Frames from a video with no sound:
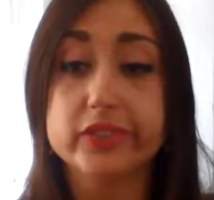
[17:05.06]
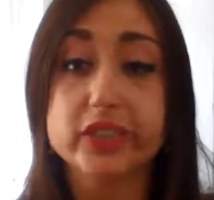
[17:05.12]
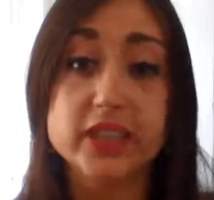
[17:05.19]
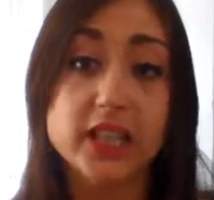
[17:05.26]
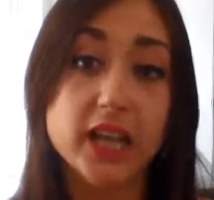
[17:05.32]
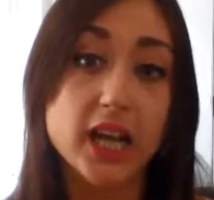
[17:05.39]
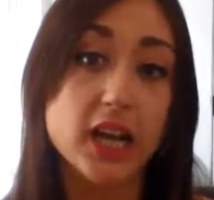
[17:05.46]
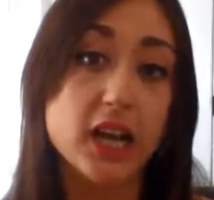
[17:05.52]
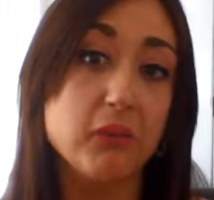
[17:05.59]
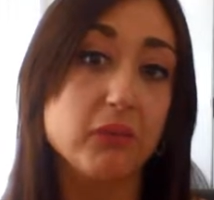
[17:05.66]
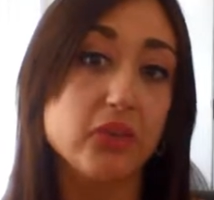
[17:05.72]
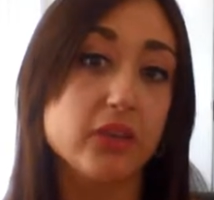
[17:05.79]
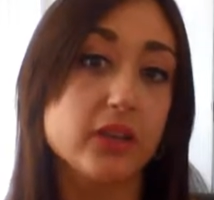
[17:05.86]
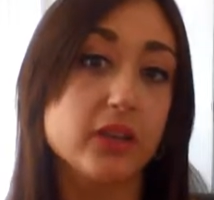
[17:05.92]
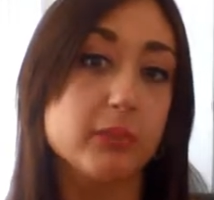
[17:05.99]

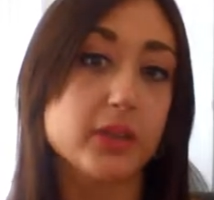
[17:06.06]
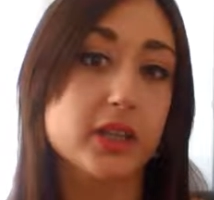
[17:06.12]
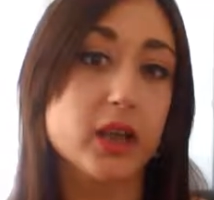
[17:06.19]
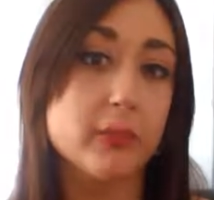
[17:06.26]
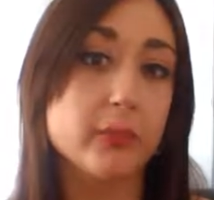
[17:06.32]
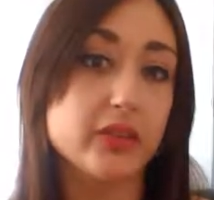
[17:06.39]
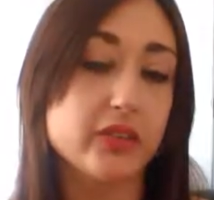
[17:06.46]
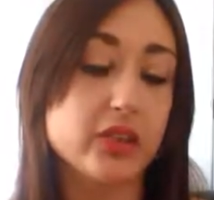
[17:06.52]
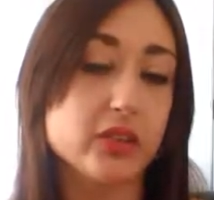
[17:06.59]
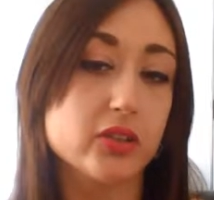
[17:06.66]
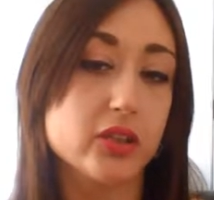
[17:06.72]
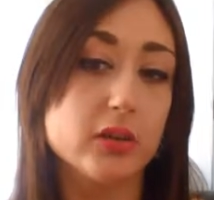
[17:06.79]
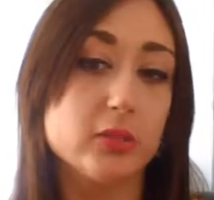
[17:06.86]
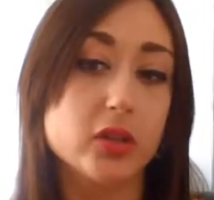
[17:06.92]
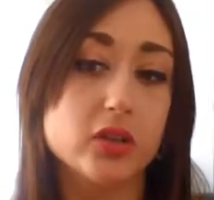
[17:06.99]
sometimes the
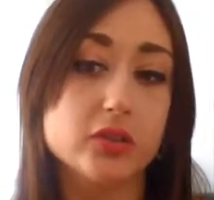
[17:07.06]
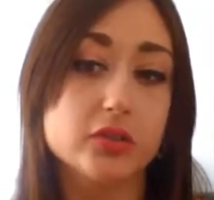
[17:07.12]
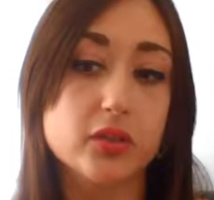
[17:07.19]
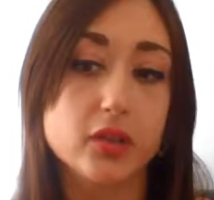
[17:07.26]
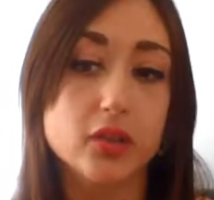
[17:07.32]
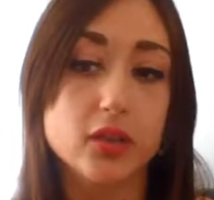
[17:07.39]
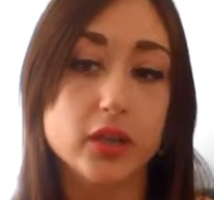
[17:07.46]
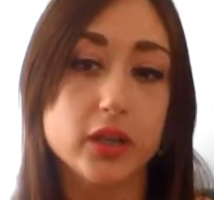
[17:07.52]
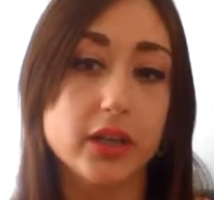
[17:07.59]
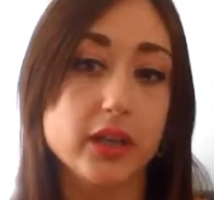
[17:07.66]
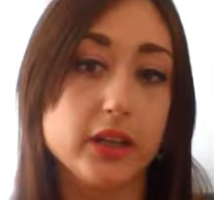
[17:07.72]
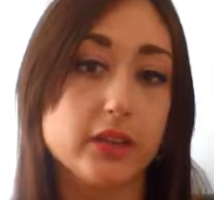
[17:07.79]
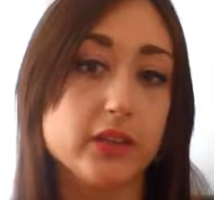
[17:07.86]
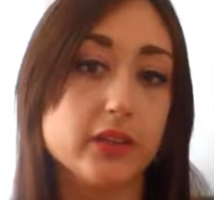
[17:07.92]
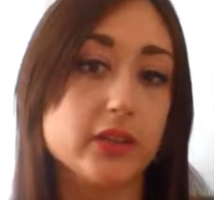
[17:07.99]
trapassato remoto
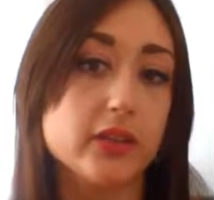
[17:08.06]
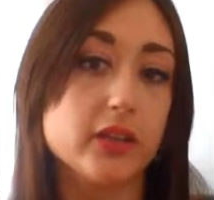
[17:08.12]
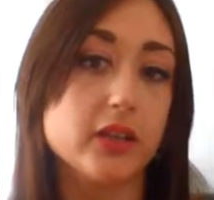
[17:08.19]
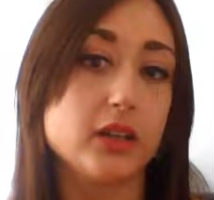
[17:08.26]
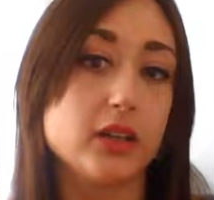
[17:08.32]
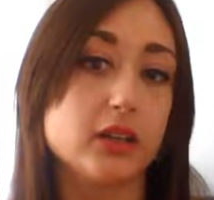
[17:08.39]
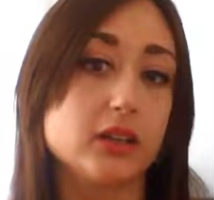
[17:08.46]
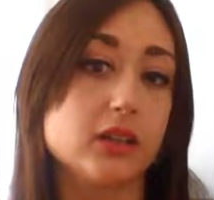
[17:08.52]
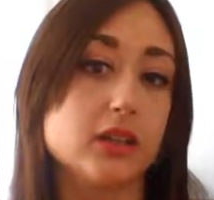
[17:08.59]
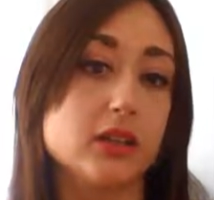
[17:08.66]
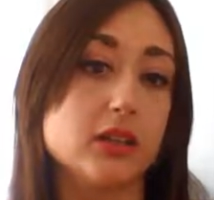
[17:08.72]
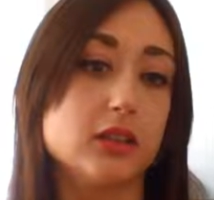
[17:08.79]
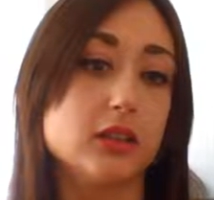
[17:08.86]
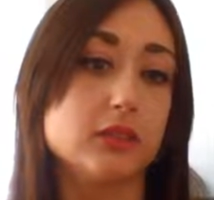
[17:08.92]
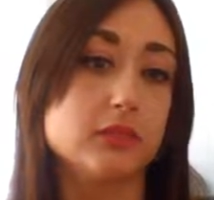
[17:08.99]
is
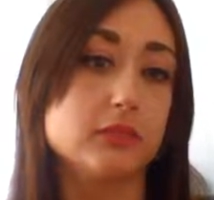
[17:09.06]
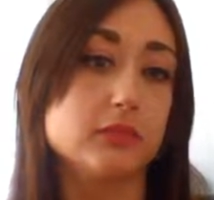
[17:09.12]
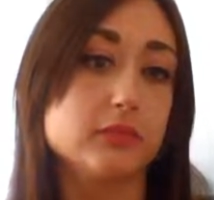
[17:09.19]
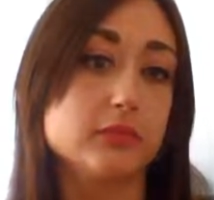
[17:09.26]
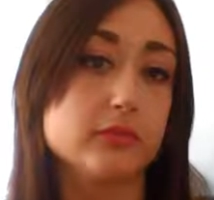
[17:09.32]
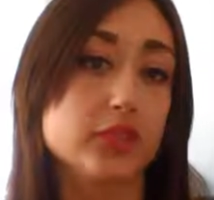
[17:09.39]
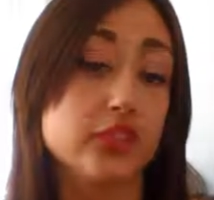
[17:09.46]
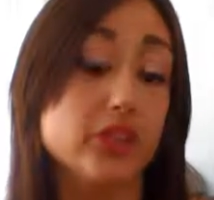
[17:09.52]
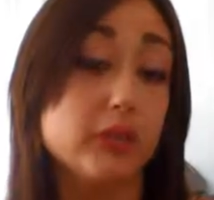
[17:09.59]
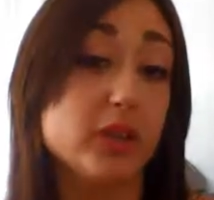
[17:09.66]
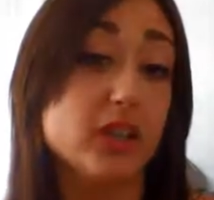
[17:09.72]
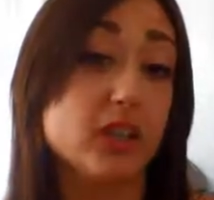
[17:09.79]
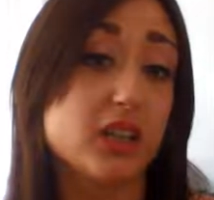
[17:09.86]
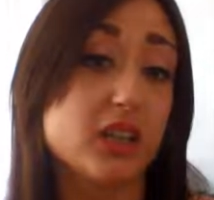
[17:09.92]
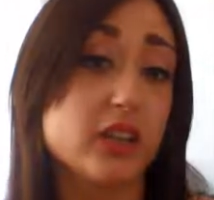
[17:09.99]

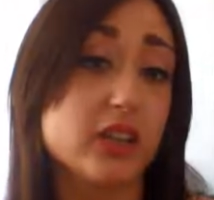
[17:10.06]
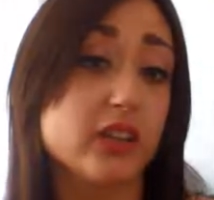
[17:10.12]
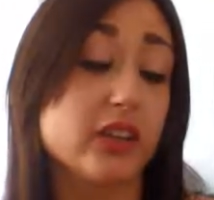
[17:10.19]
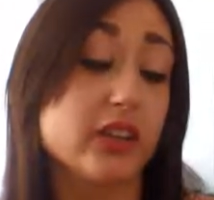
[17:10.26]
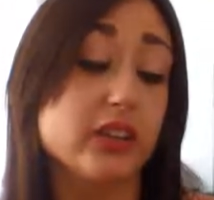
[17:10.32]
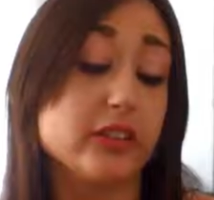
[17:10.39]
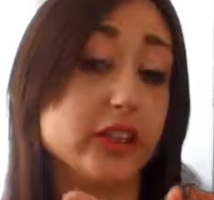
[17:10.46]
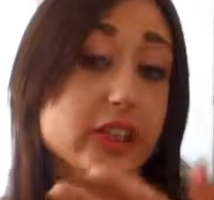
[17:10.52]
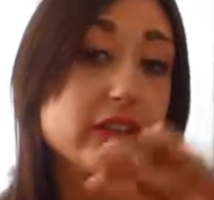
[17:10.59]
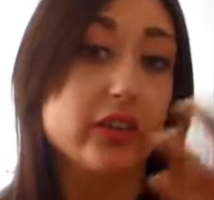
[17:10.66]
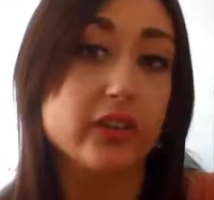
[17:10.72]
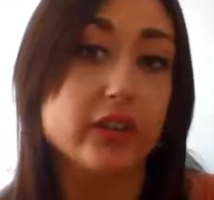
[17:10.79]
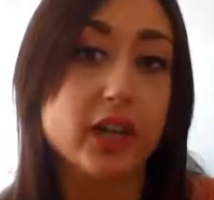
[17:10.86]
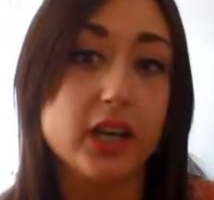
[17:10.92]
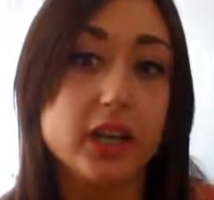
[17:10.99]
similar. You can
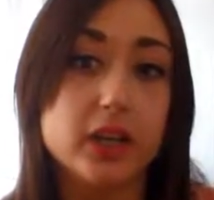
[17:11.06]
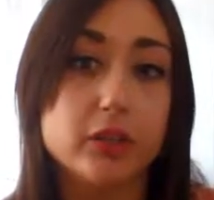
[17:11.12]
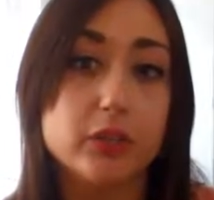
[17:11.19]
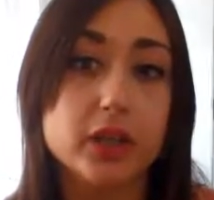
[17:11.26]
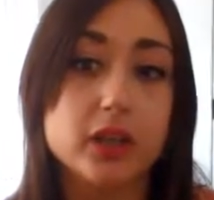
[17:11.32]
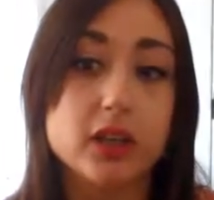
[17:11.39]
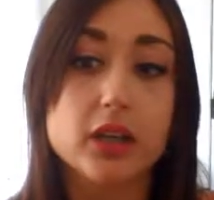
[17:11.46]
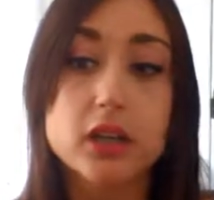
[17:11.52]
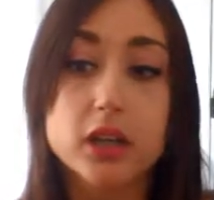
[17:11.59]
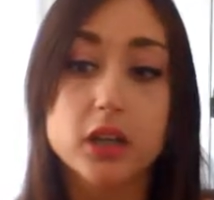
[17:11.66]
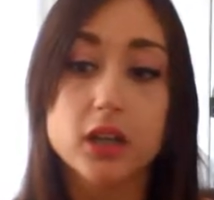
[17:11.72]
translate it with the